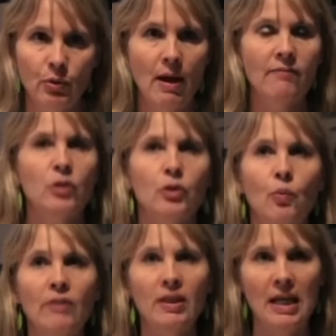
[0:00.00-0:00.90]
You have to learn
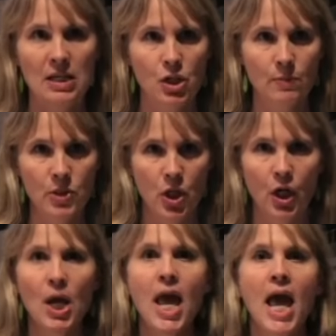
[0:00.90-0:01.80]
what the hand shapes
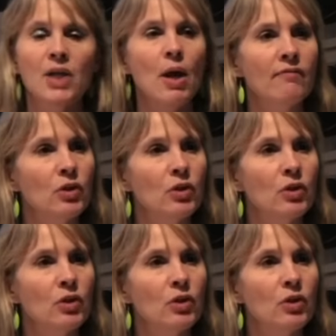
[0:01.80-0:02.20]
are, and you have